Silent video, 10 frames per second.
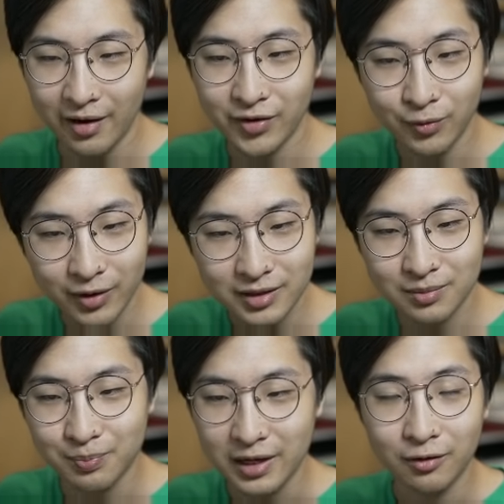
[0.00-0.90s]

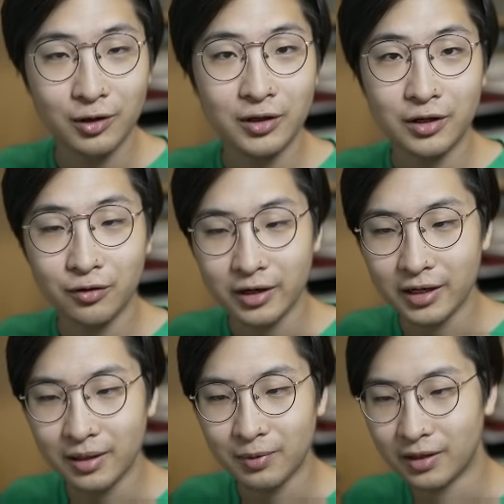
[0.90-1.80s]
everyone's being really
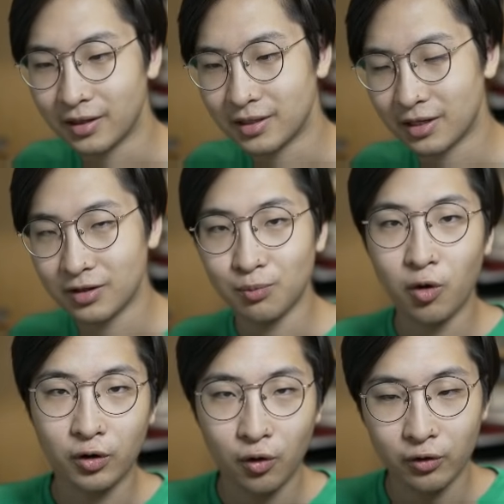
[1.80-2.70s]
greedy because there's
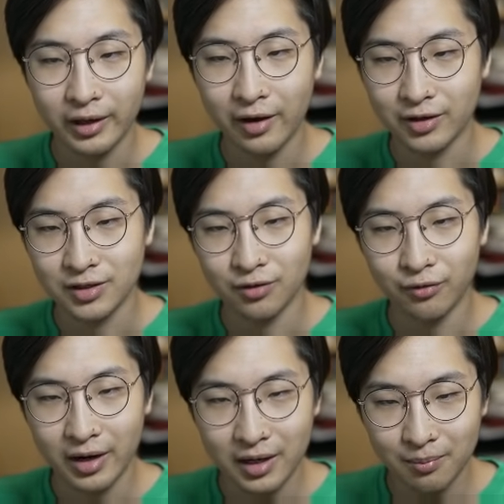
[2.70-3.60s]
more gold now because of the
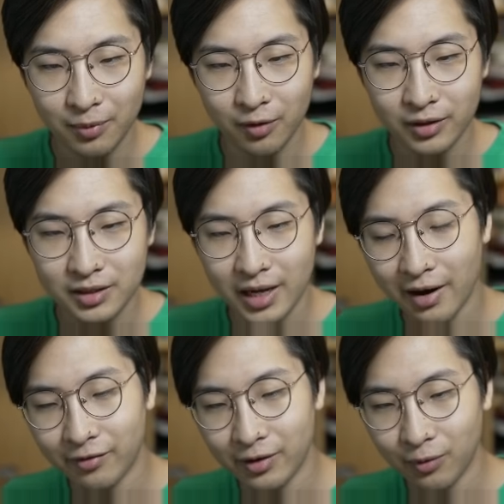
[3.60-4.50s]
Radiant bonus.
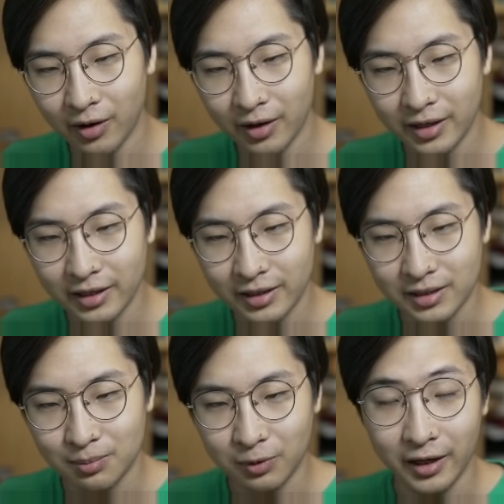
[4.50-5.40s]
Everyone
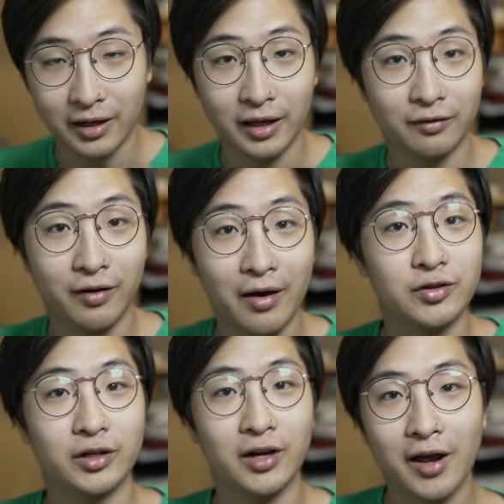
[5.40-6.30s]
is playing like 5
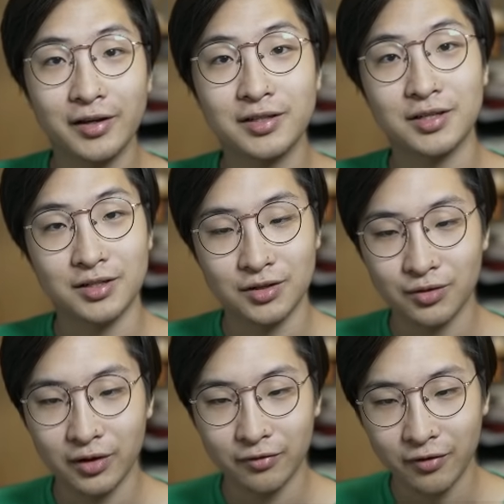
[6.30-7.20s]
Draconics because it's
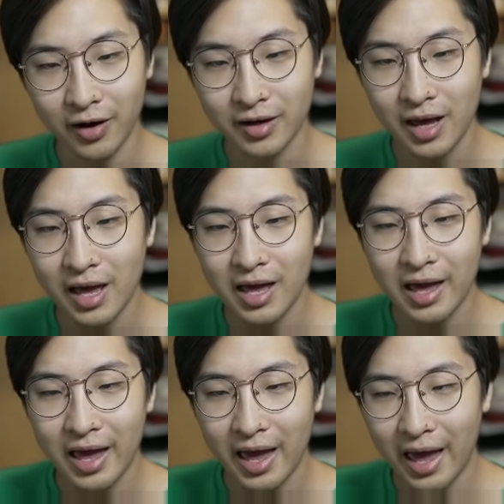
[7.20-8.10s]
really fun.
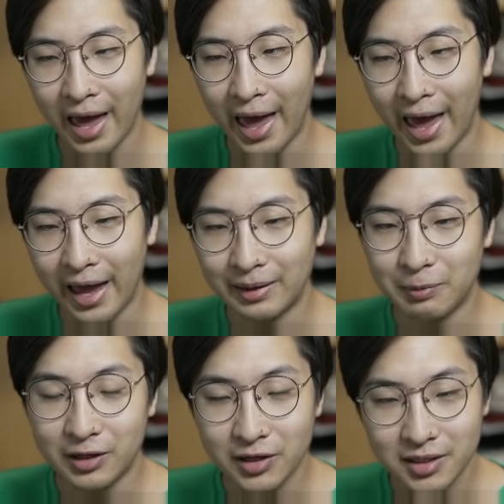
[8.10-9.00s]
And
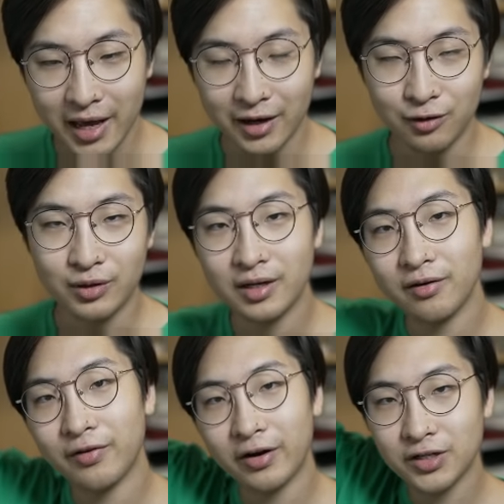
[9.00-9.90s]
because of that, you need
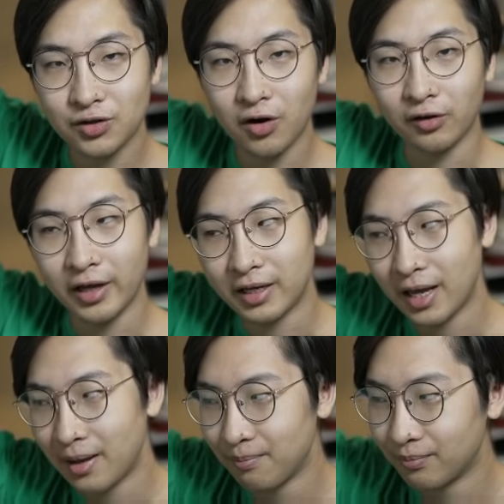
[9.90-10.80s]
a very strong late
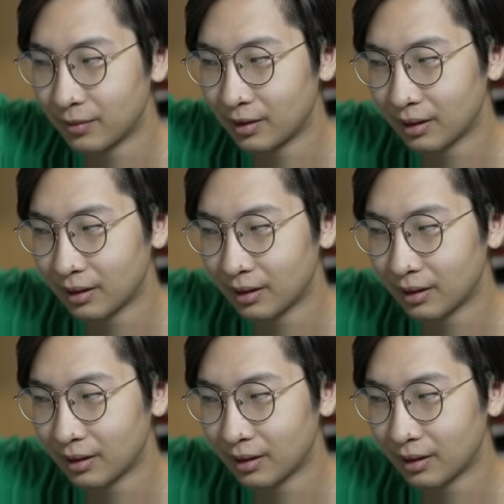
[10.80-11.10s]
game